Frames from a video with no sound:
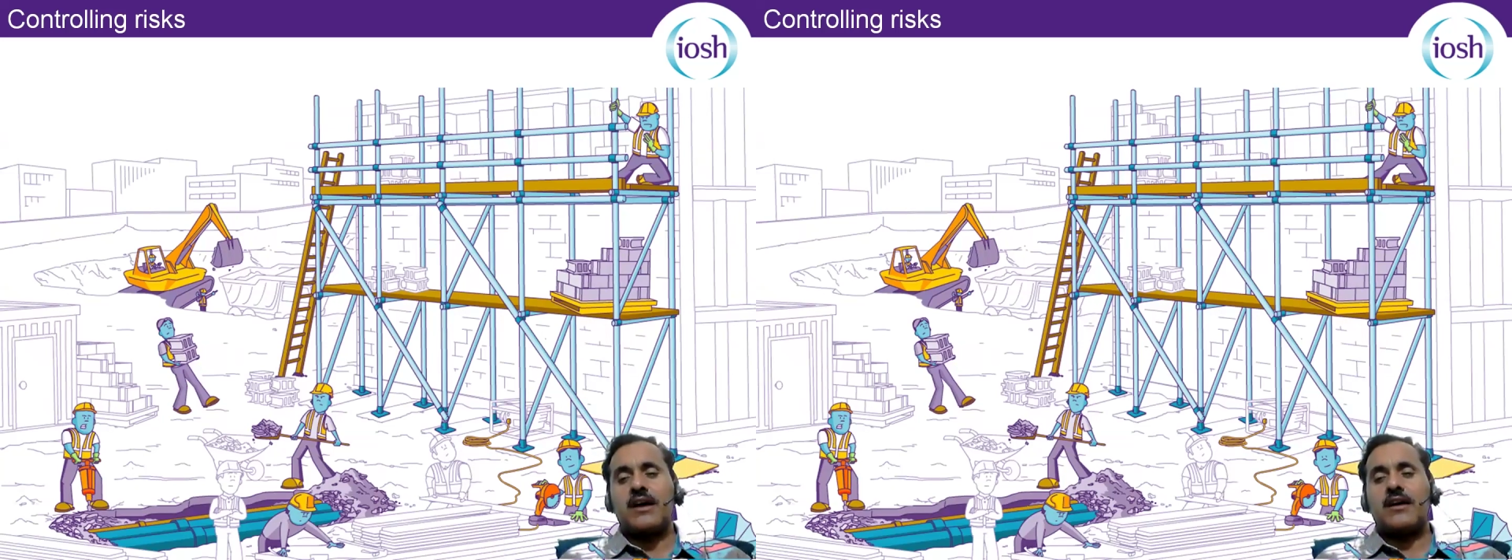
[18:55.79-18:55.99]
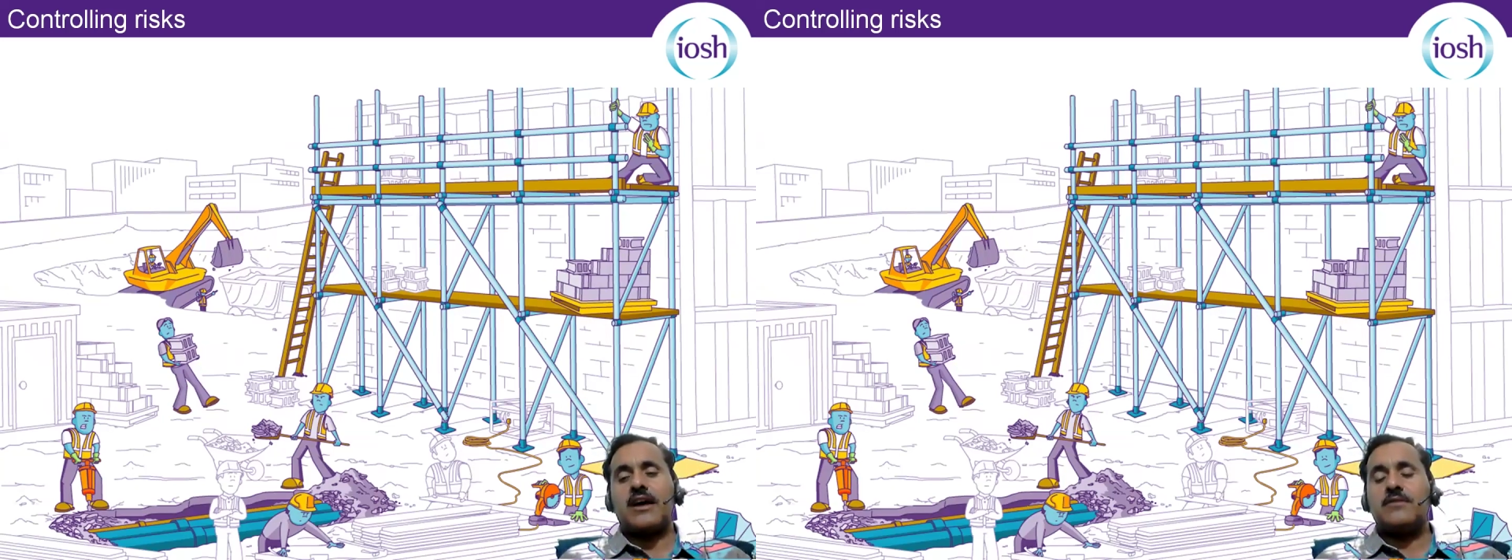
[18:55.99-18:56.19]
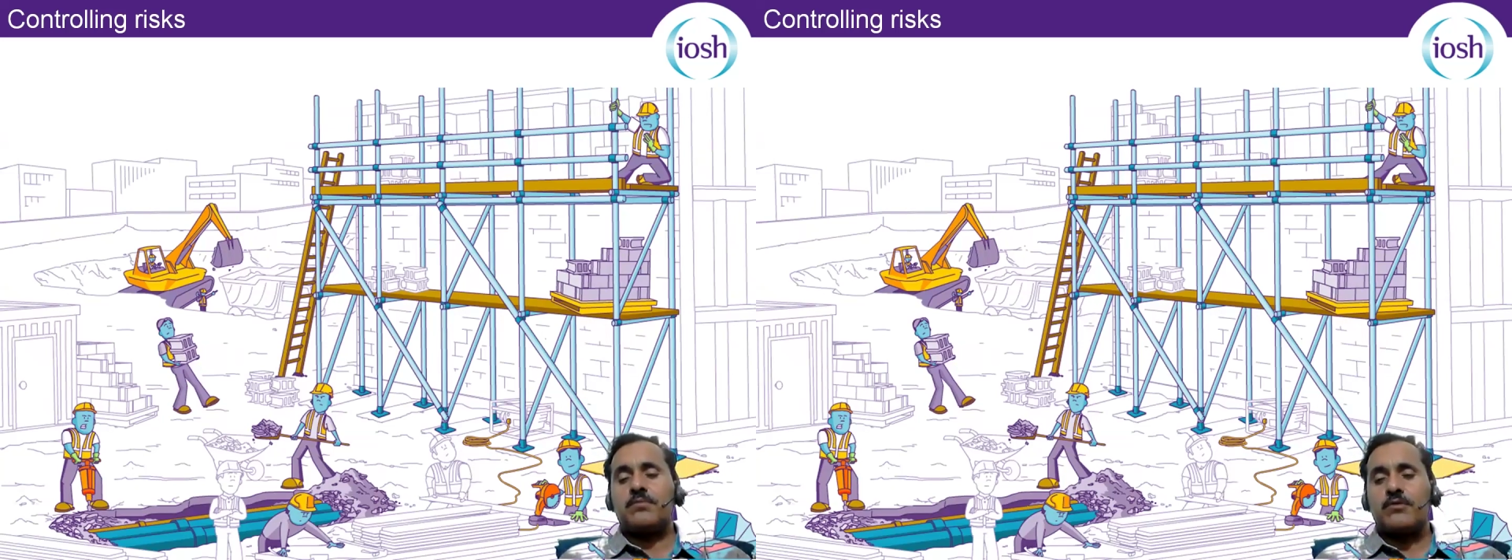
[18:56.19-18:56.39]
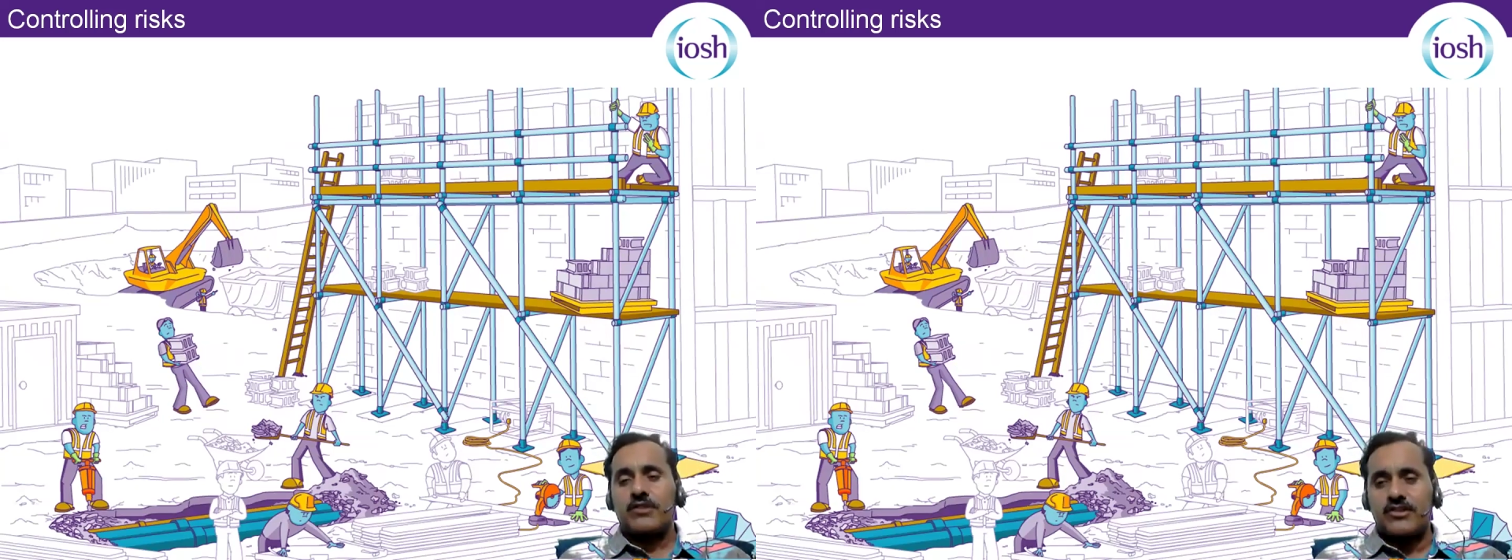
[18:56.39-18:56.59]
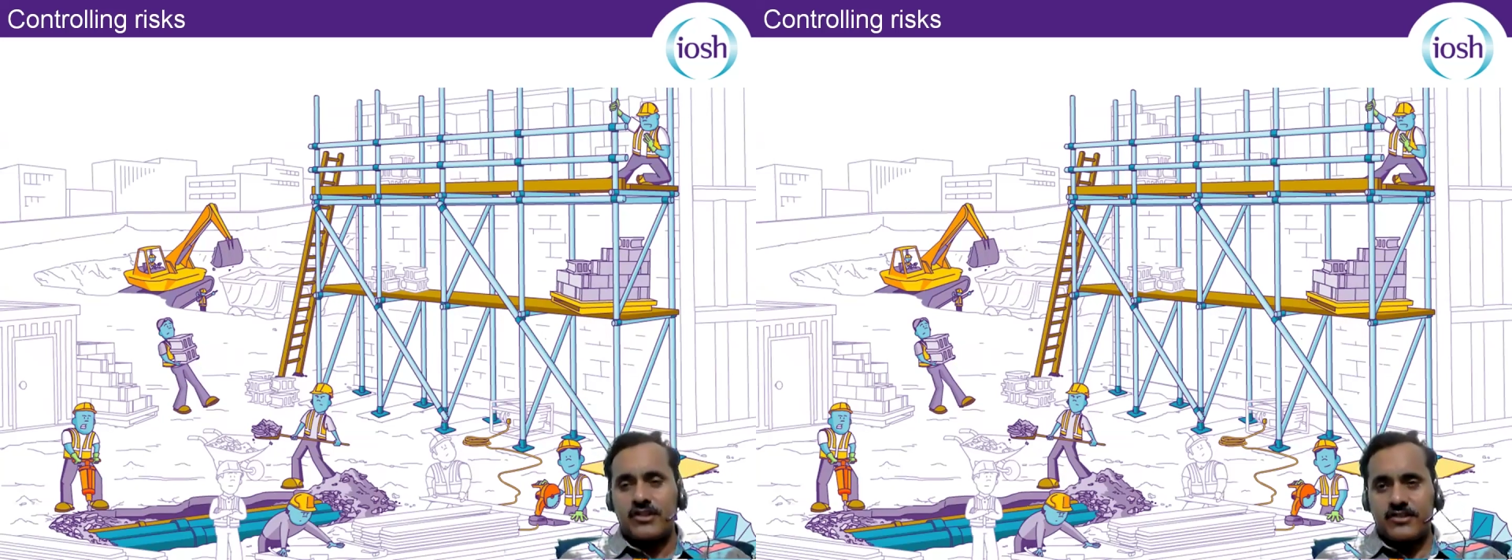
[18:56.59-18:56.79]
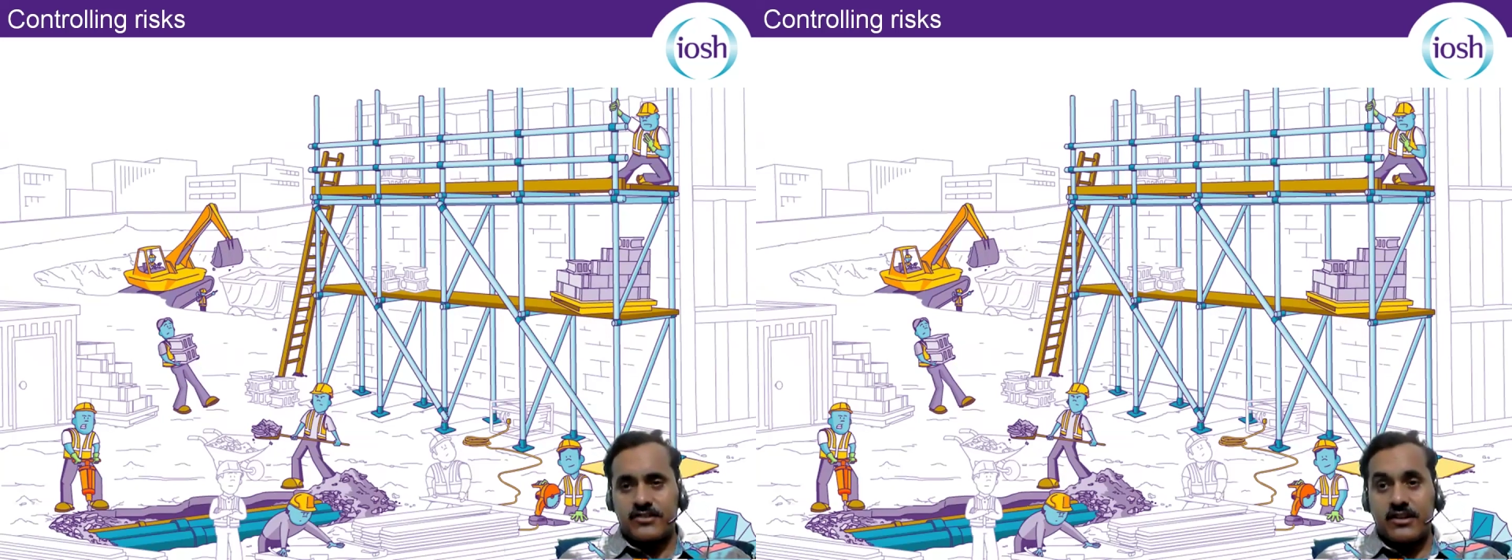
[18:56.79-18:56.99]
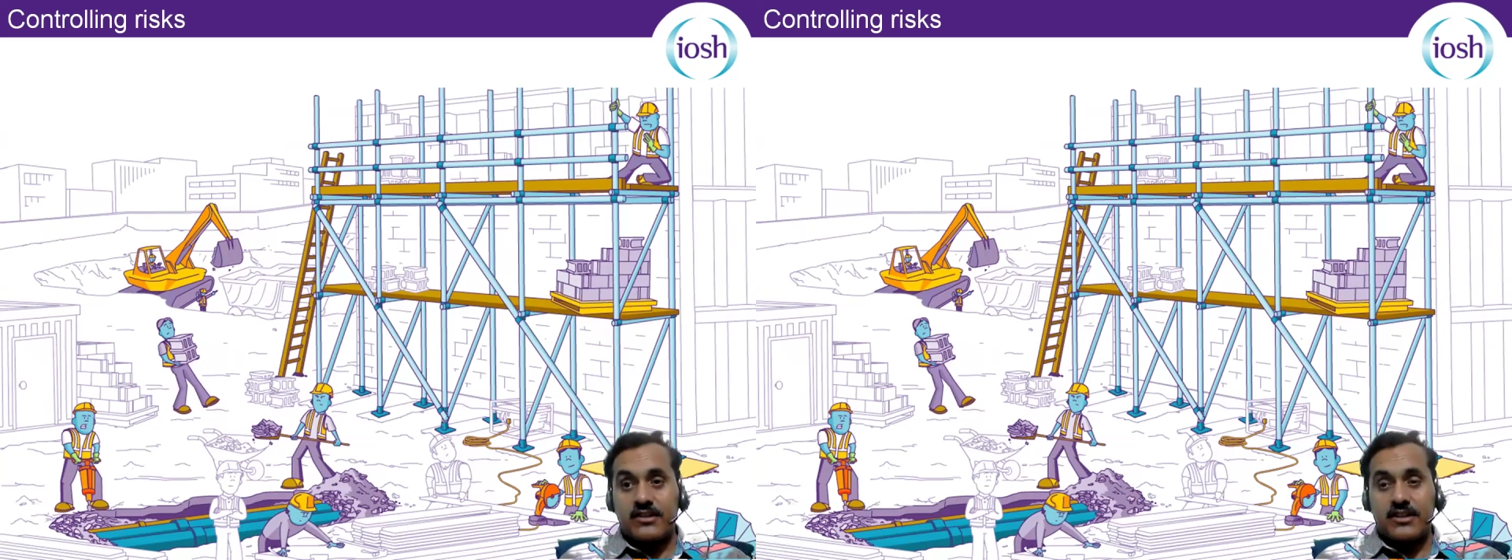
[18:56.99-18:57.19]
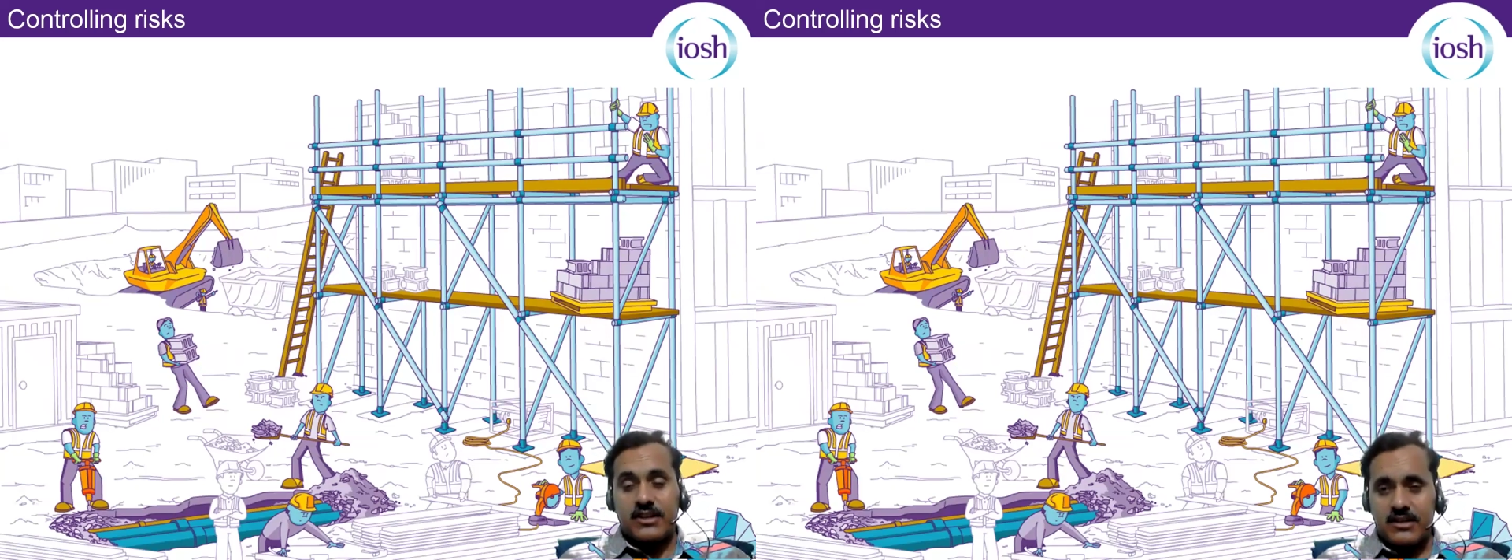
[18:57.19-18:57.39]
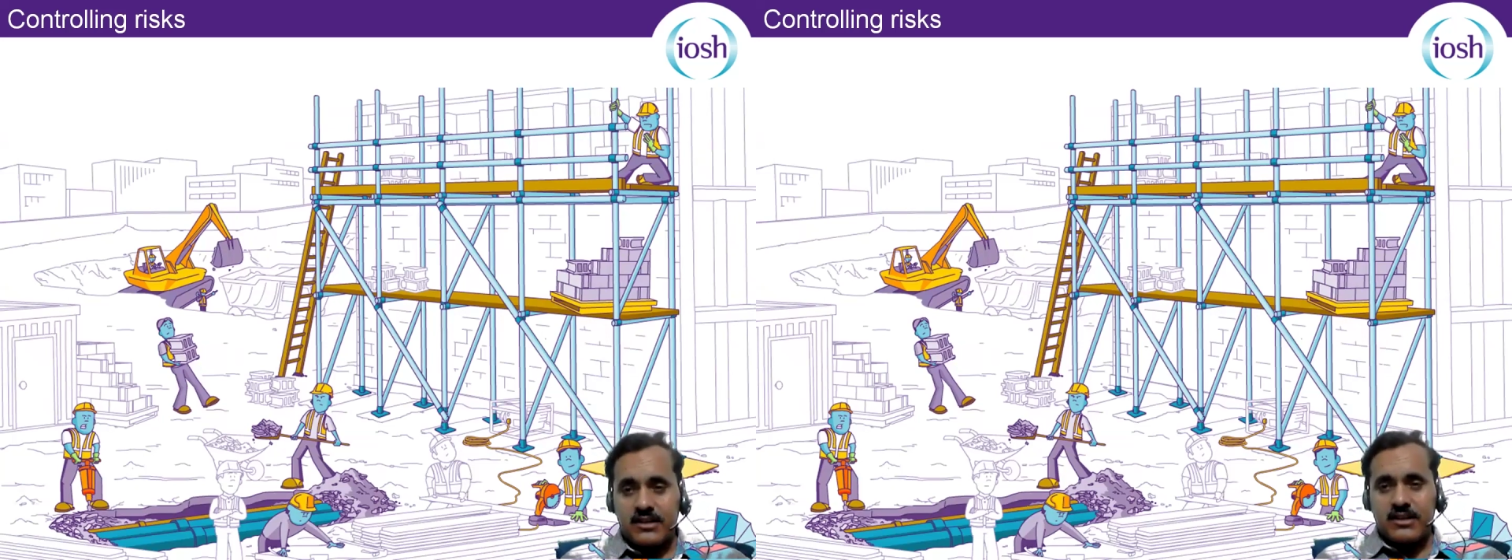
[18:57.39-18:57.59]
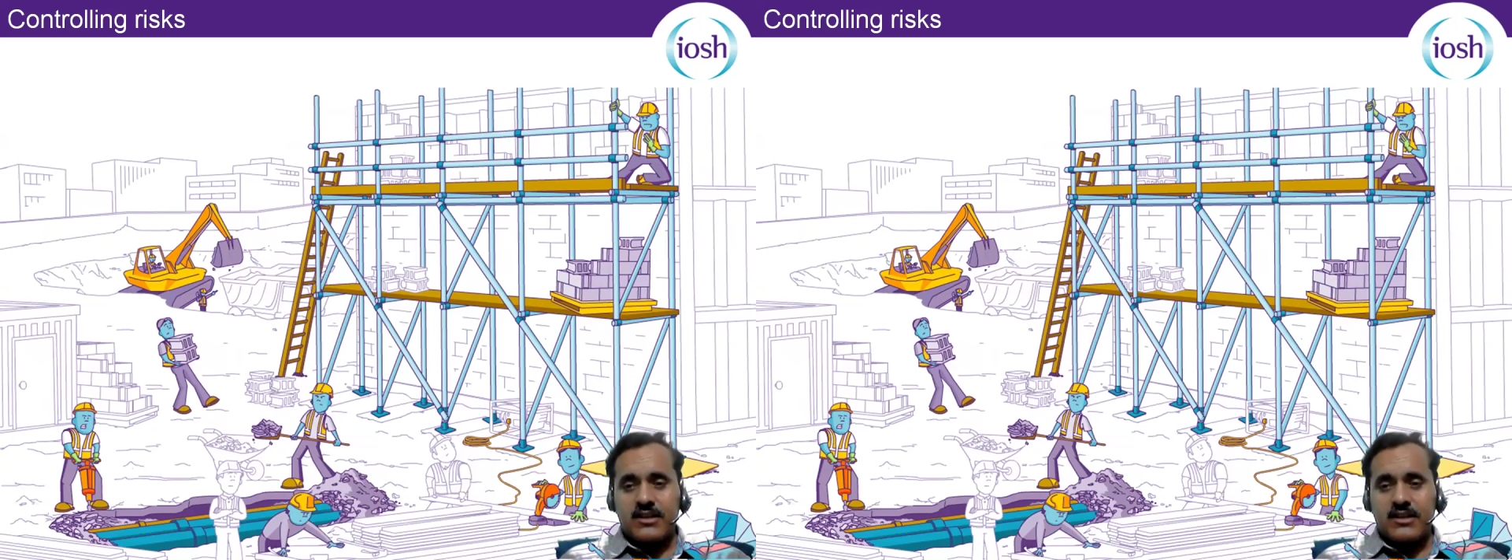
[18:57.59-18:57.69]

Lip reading: edge protection is not done.